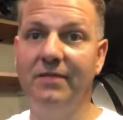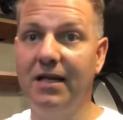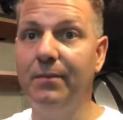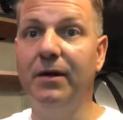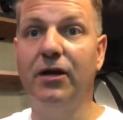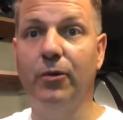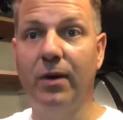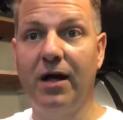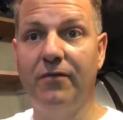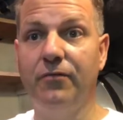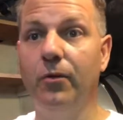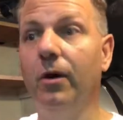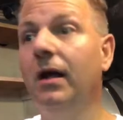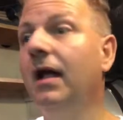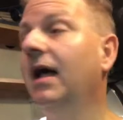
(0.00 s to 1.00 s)
keeping it around
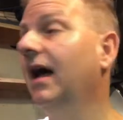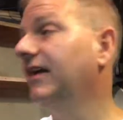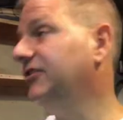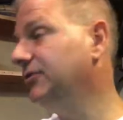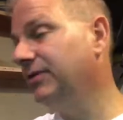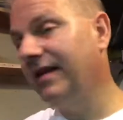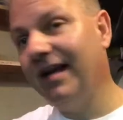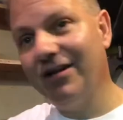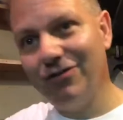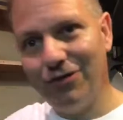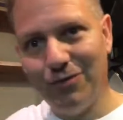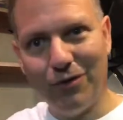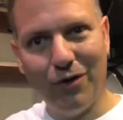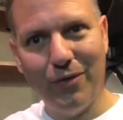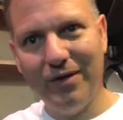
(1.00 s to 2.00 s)
for. I do
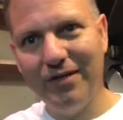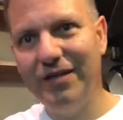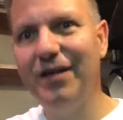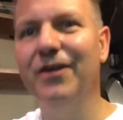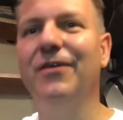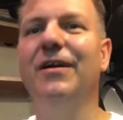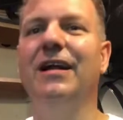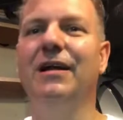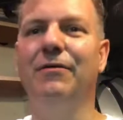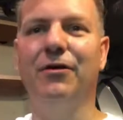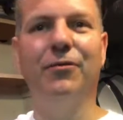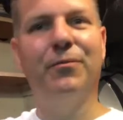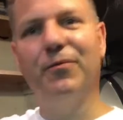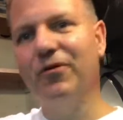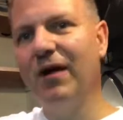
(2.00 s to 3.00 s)
occasionally will go into here and I'll